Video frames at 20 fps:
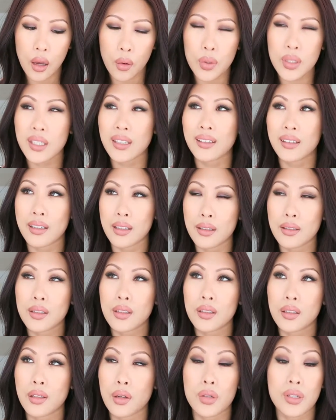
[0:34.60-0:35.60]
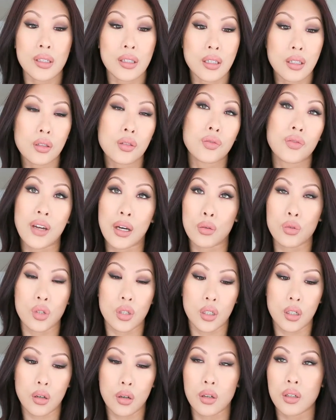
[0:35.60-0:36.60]
was it Gilt there's a Gilt
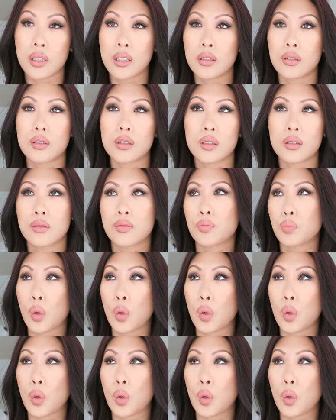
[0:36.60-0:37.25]
voucher or Gilt